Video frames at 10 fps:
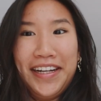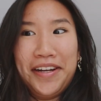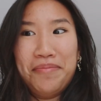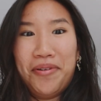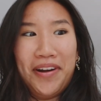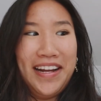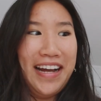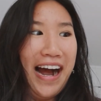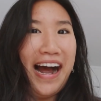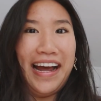Good morning,
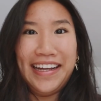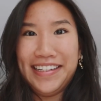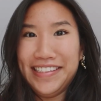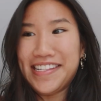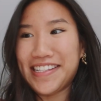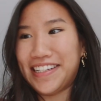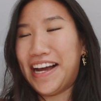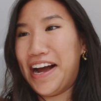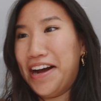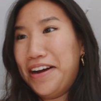guys.
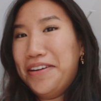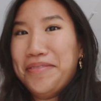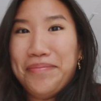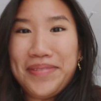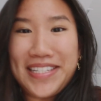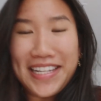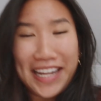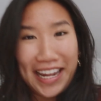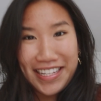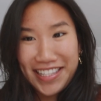Um,
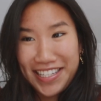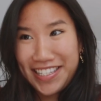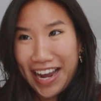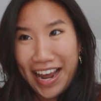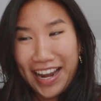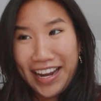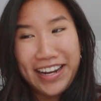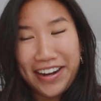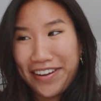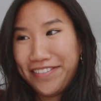today is the
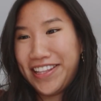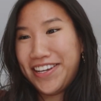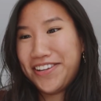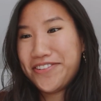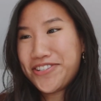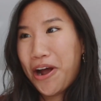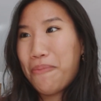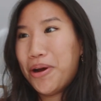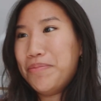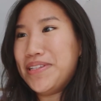day of the new
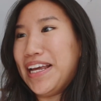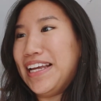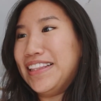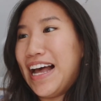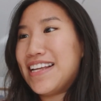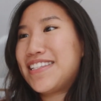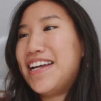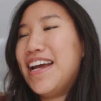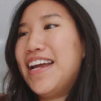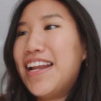shop update. Last
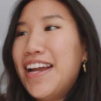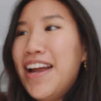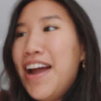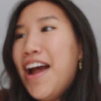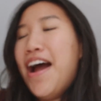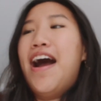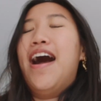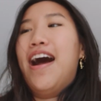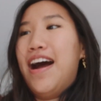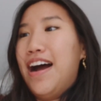night,
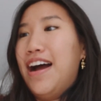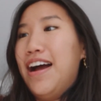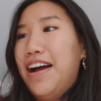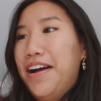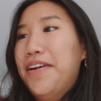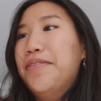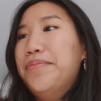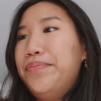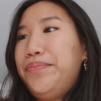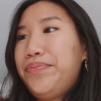
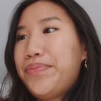um,